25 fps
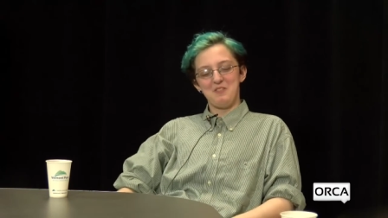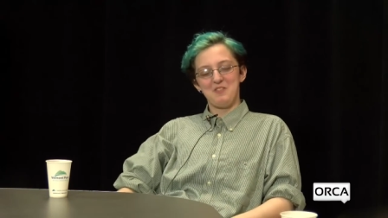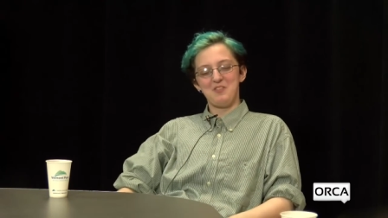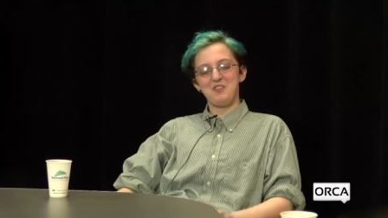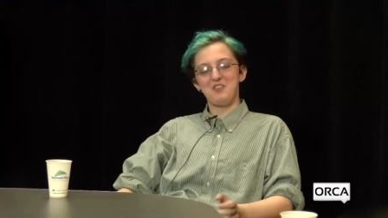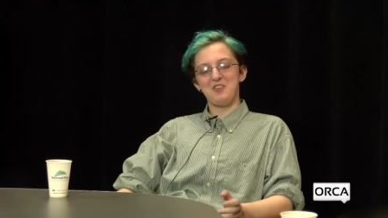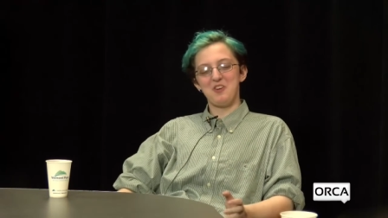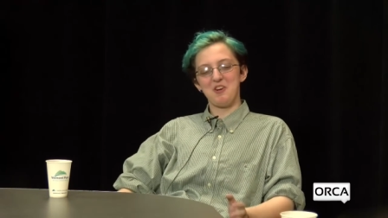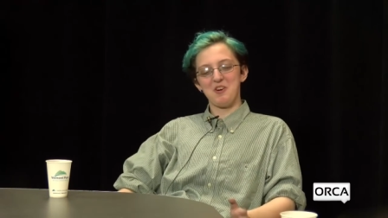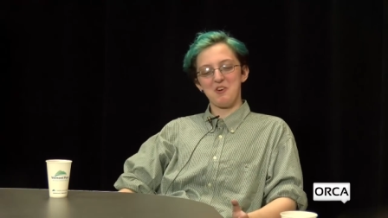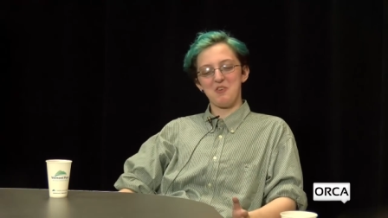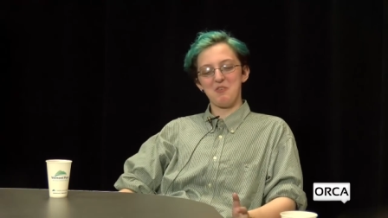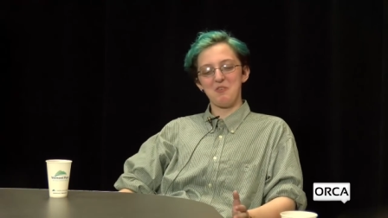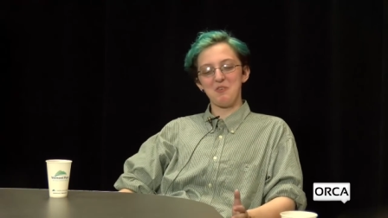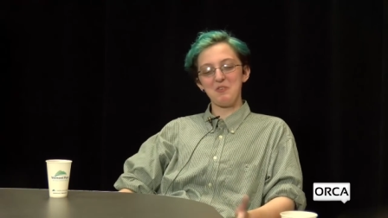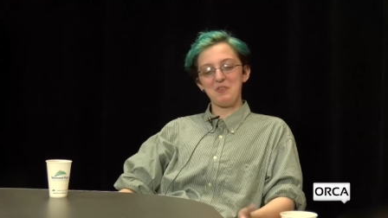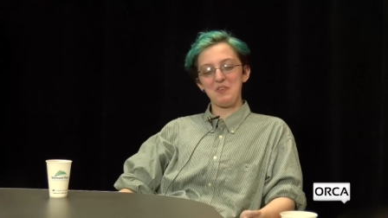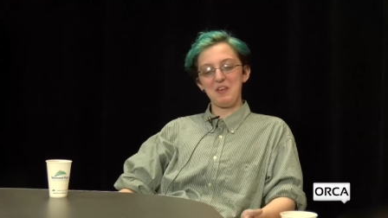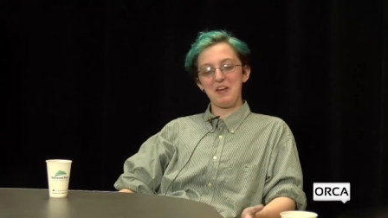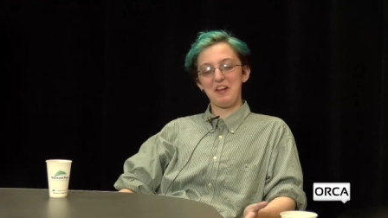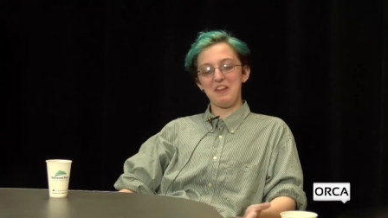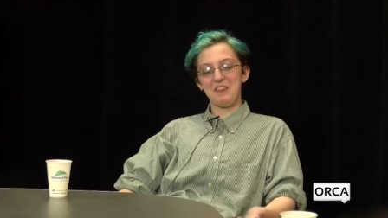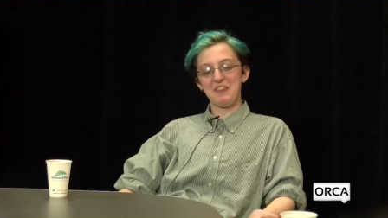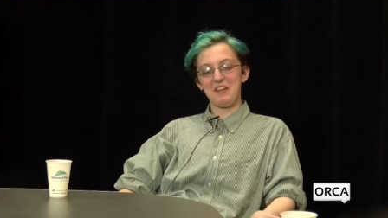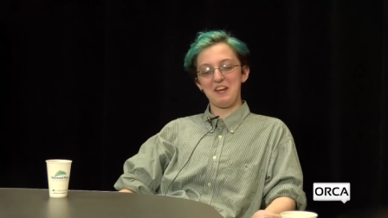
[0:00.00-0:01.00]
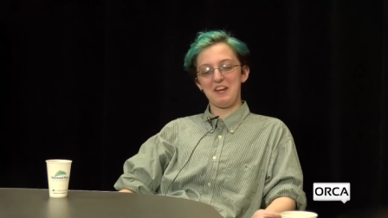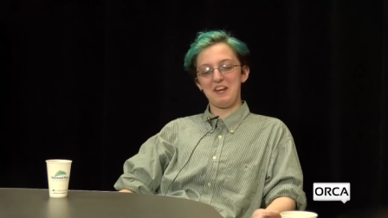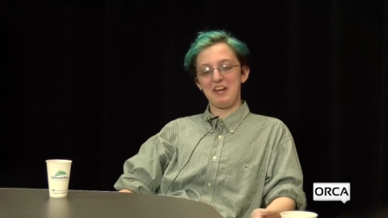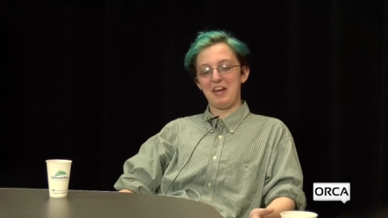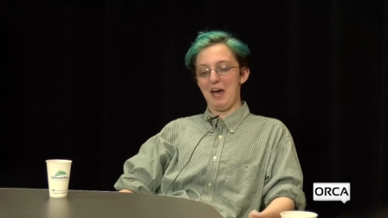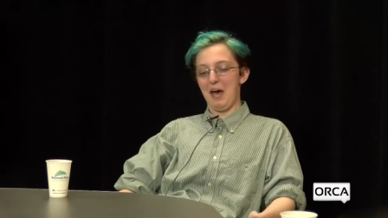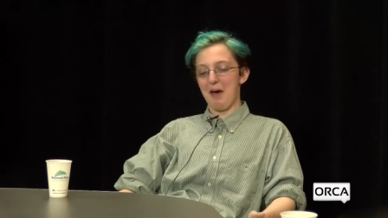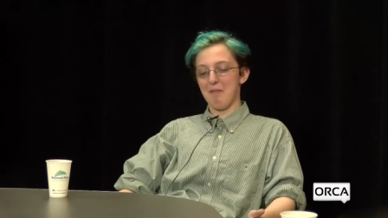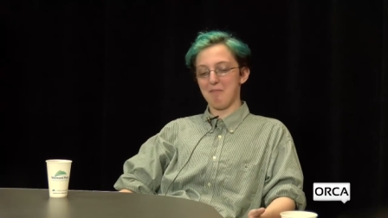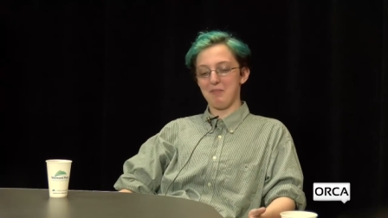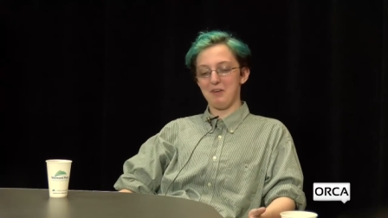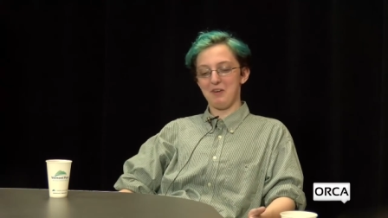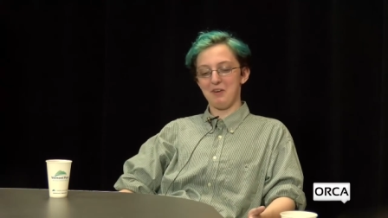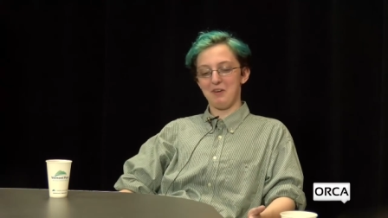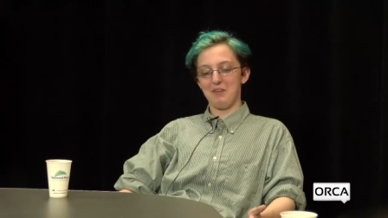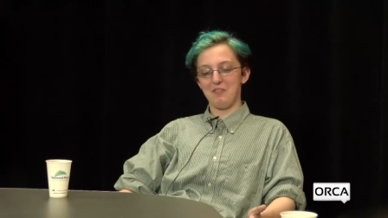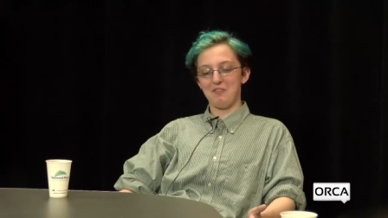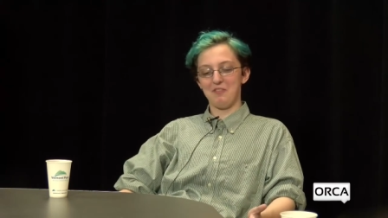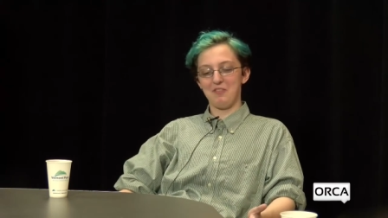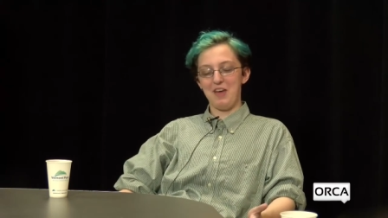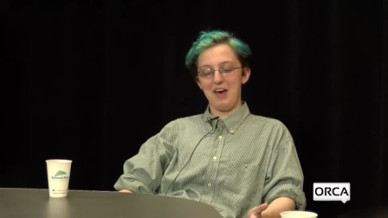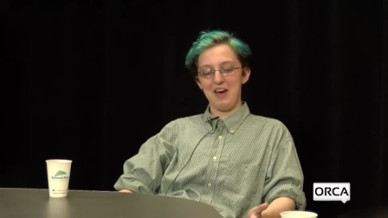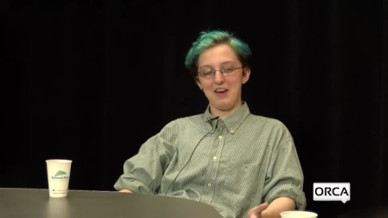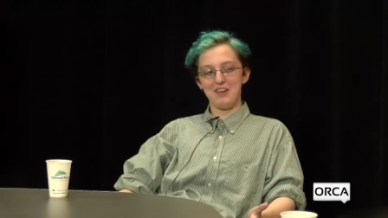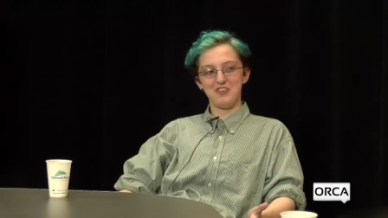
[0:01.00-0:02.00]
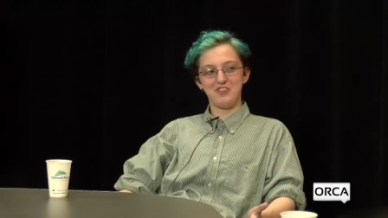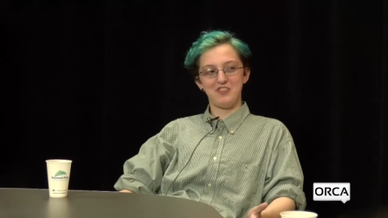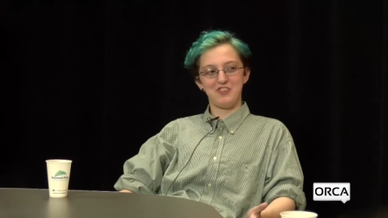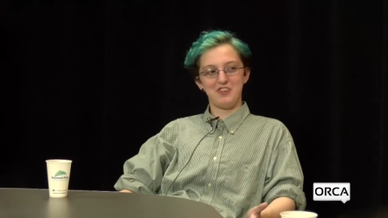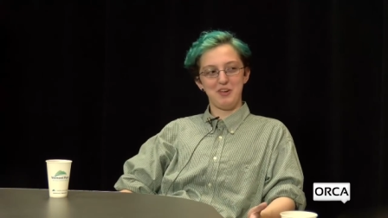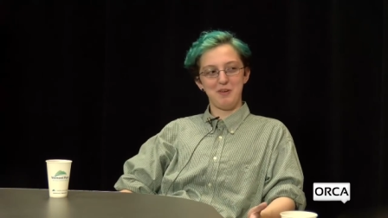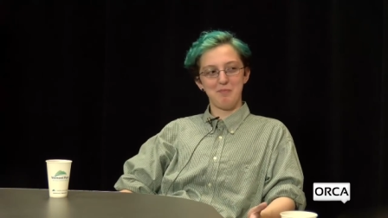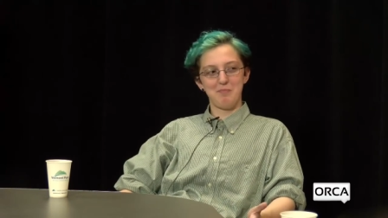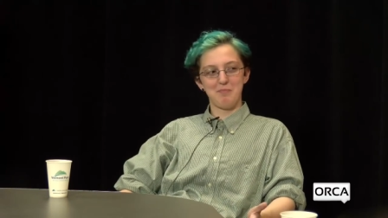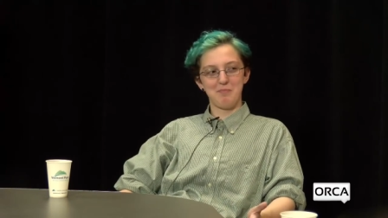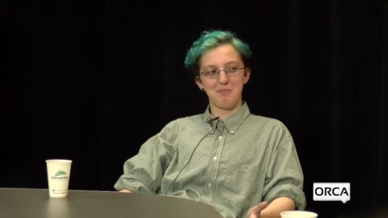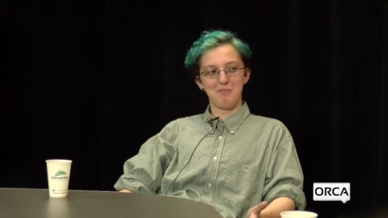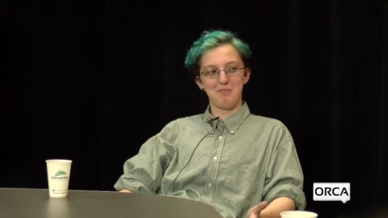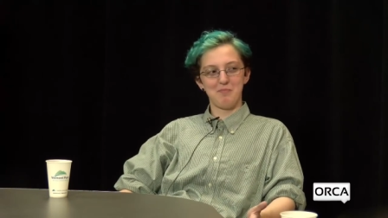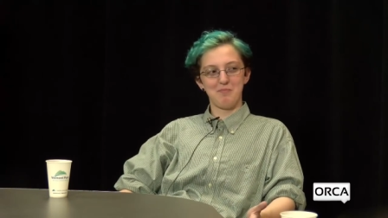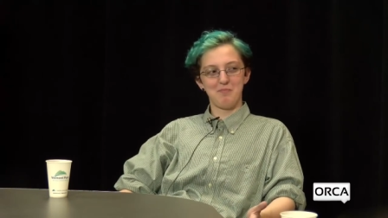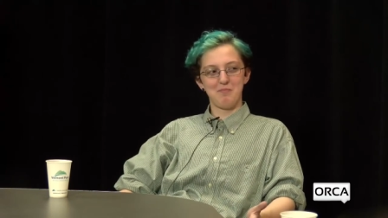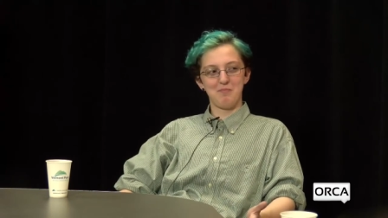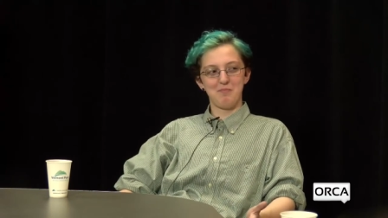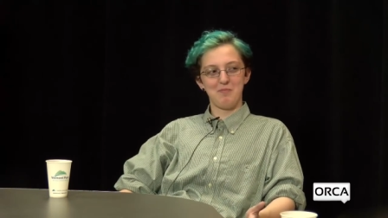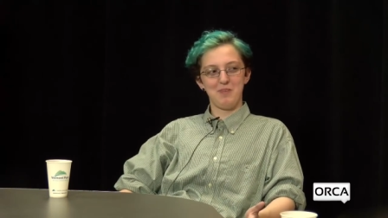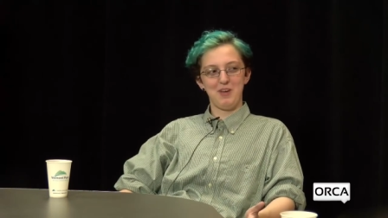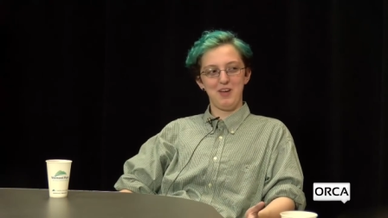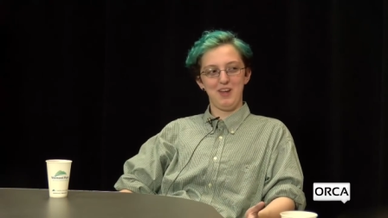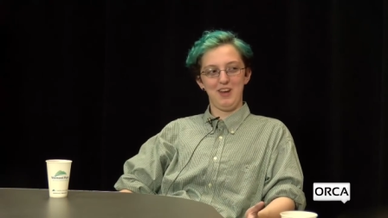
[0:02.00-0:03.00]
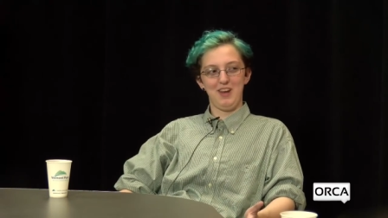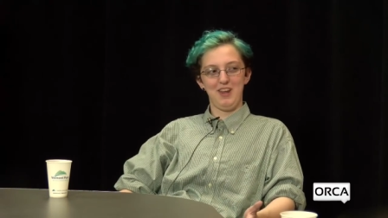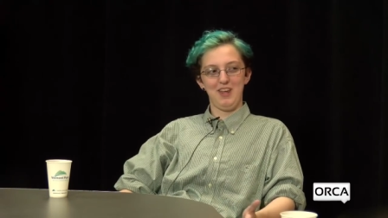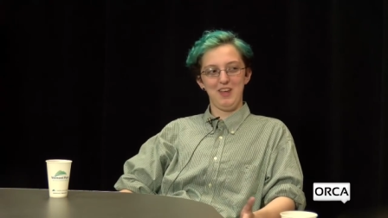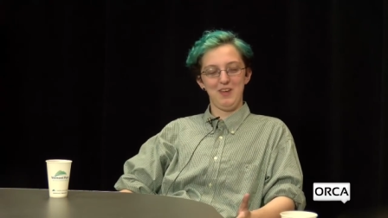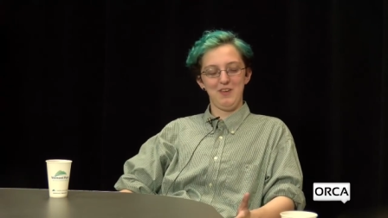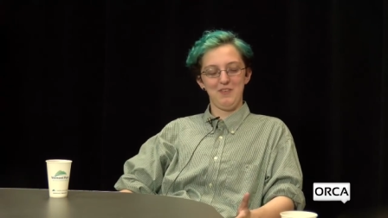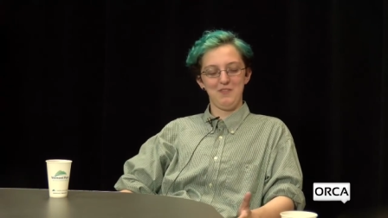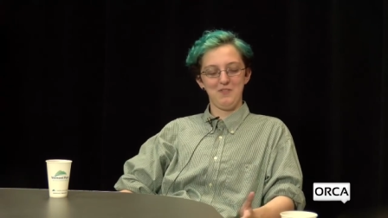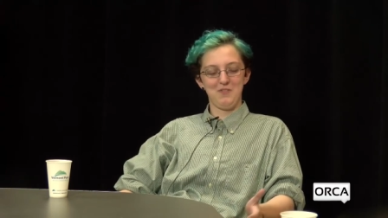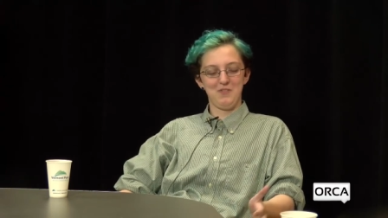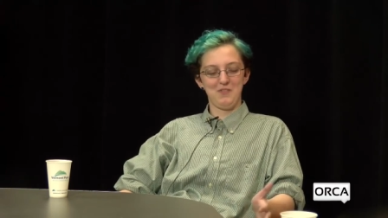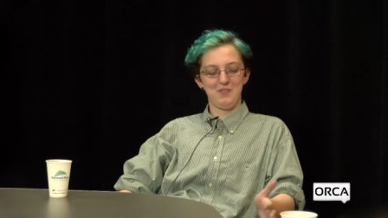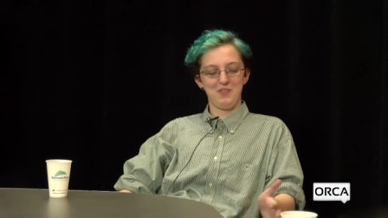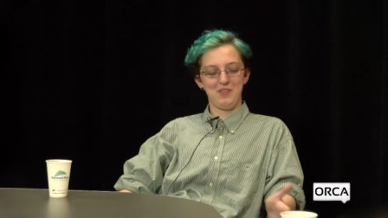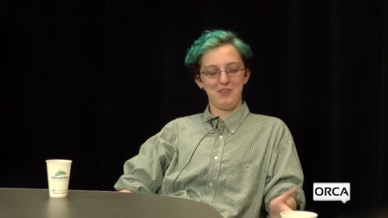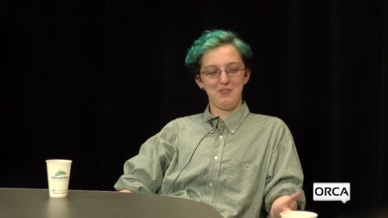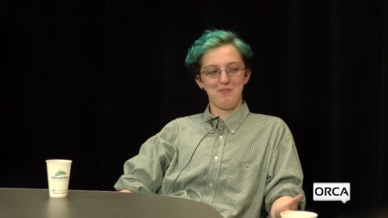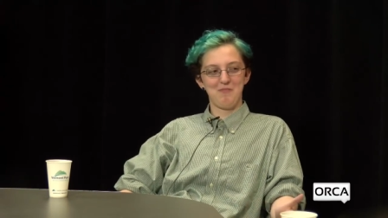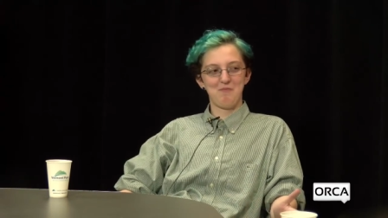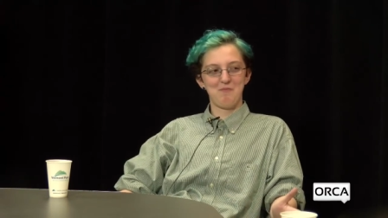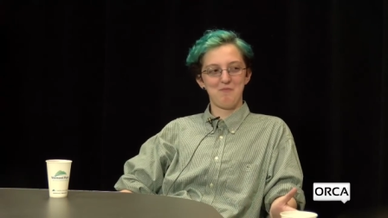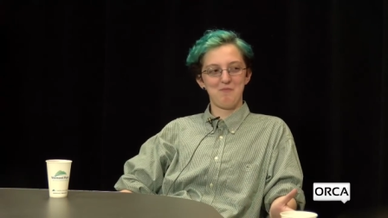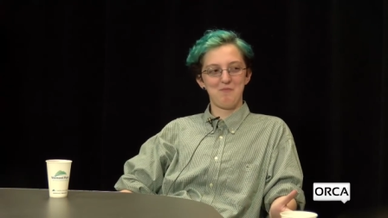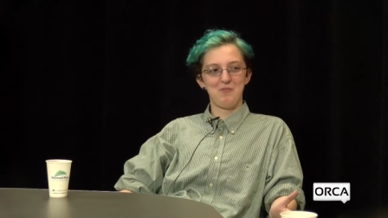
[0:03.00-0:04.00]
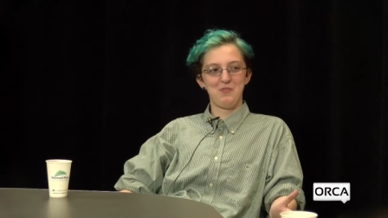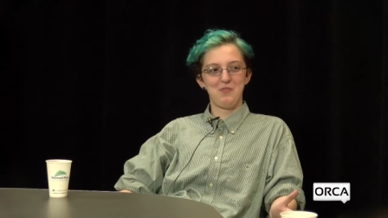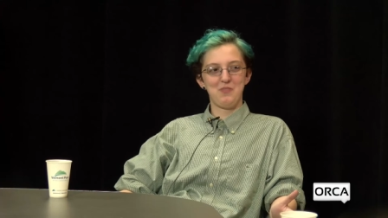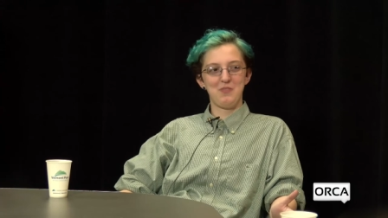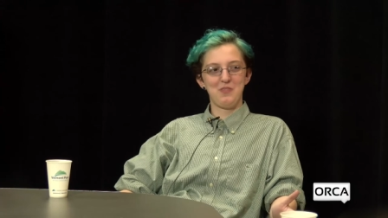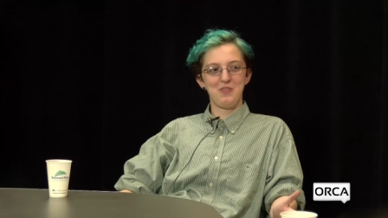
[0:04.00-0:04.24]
Shiro was like the captain of that ship, and he the ship.